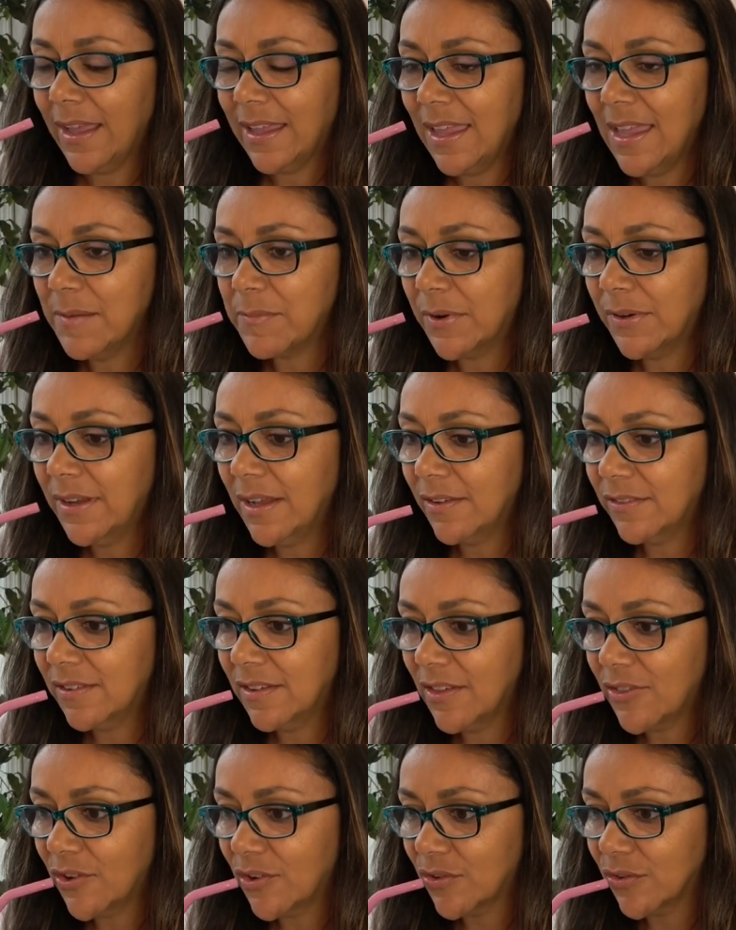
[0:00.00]
can't pronounce
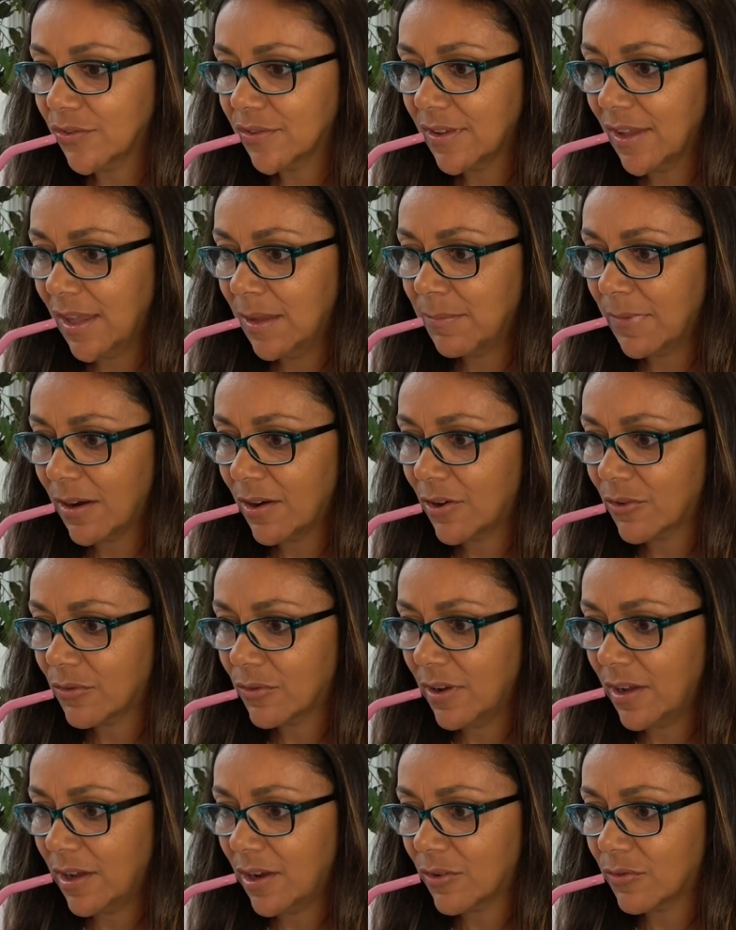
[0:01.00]
the other girl's name. Oh,
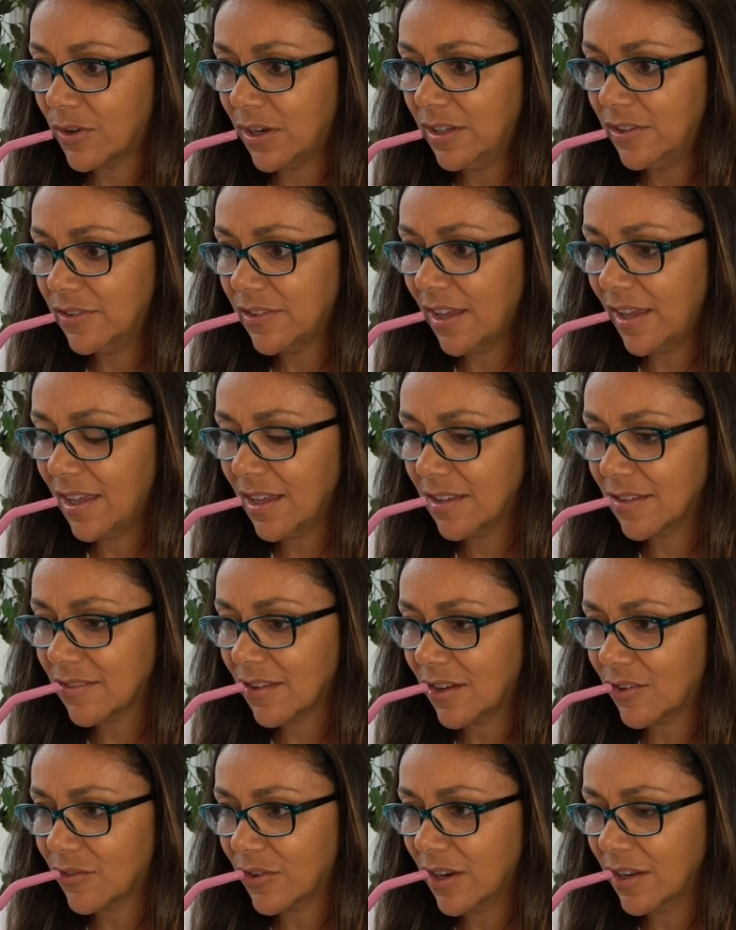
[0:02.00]
Arantax,
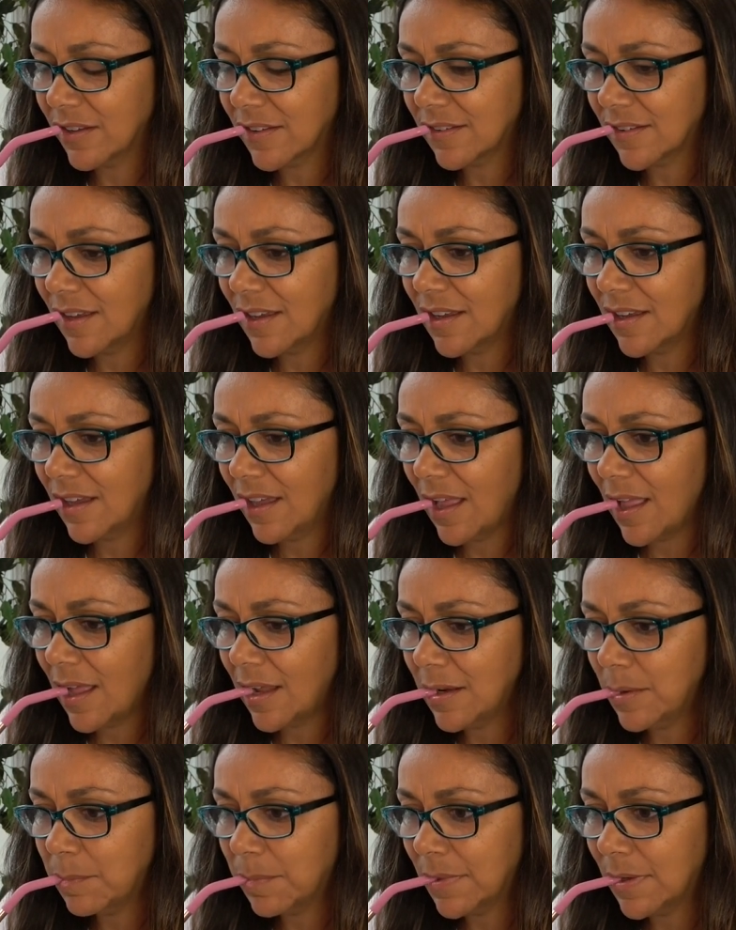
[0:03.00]
Arantxa. How
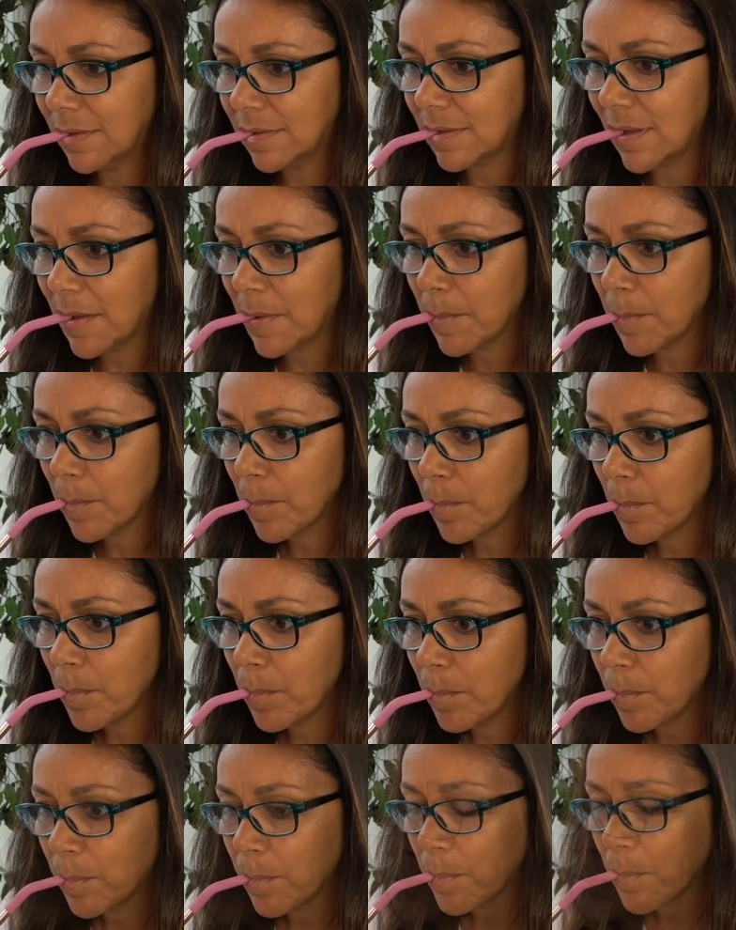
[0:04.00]
do you pronounce that?
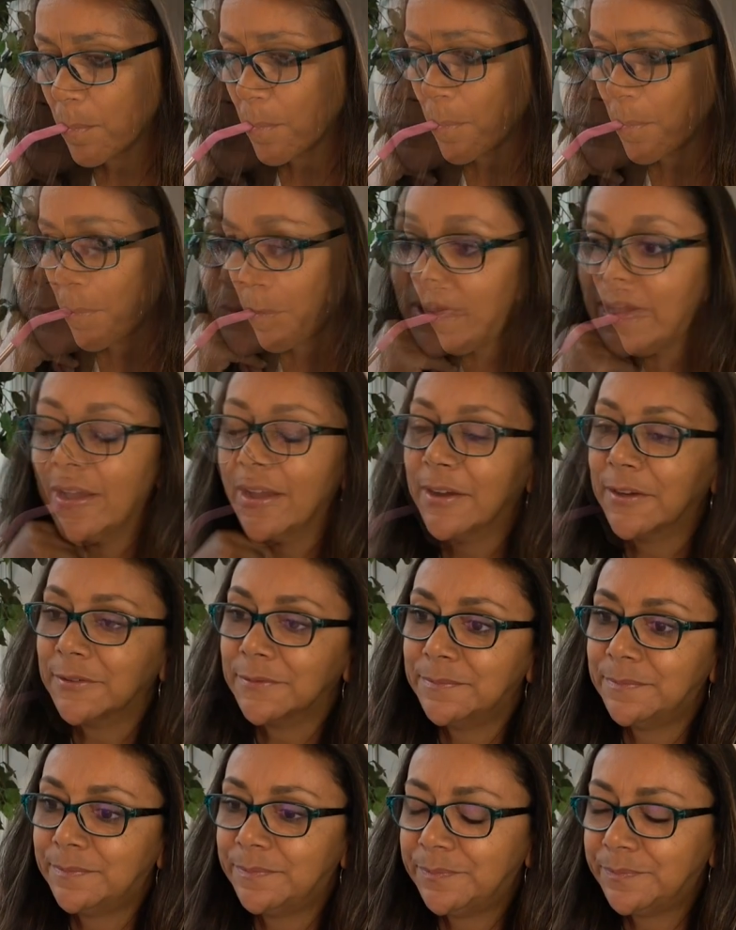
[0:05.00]

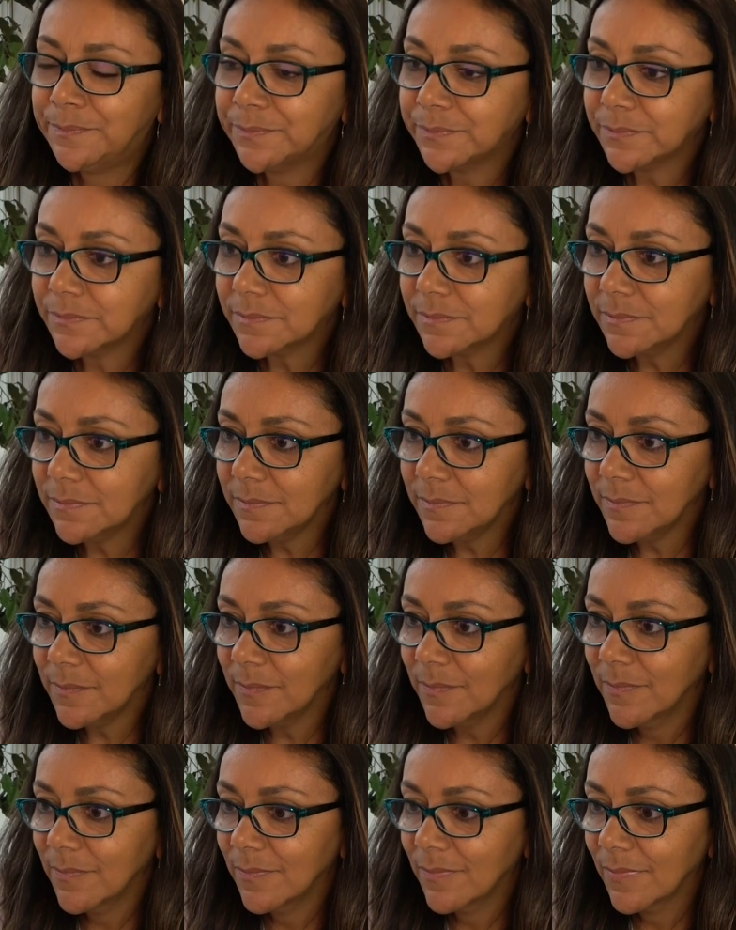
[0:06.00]
Wow.
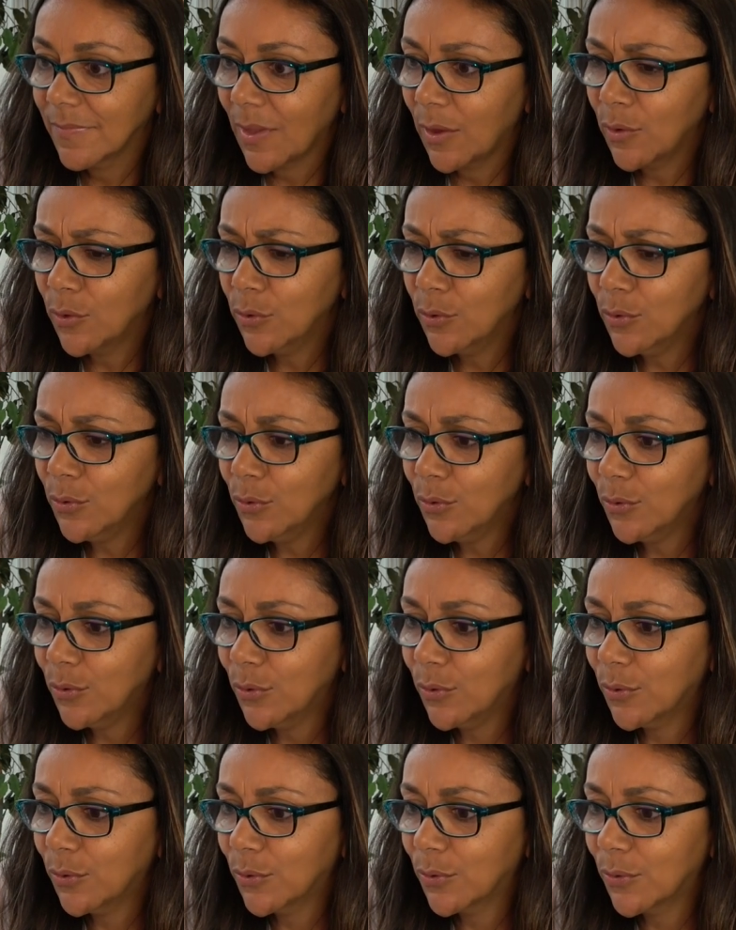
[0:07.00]

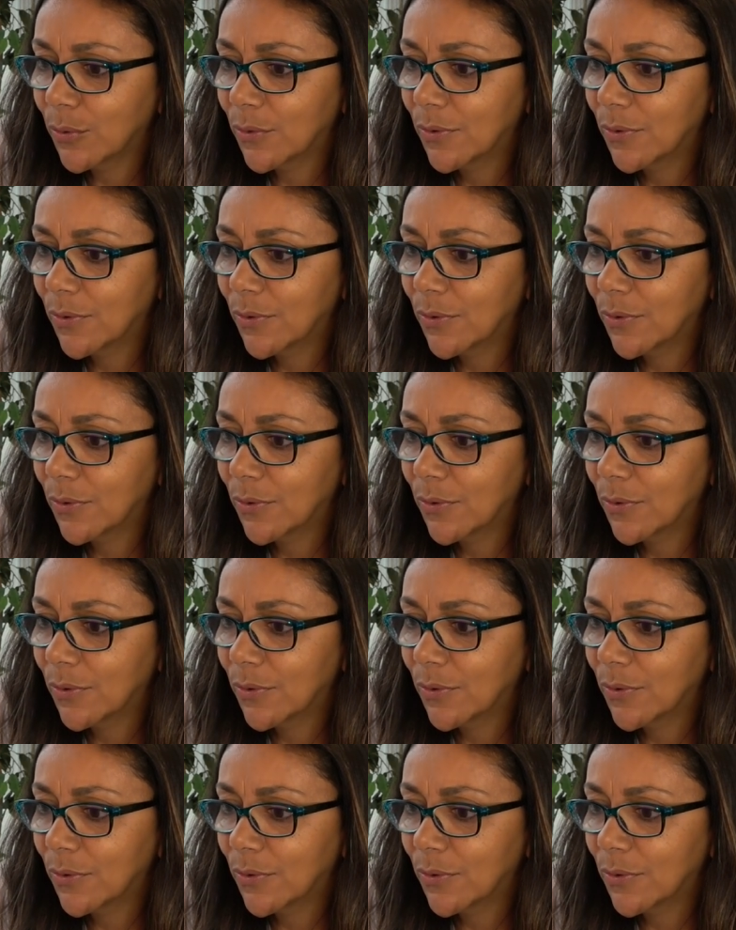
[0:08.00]
Ooh.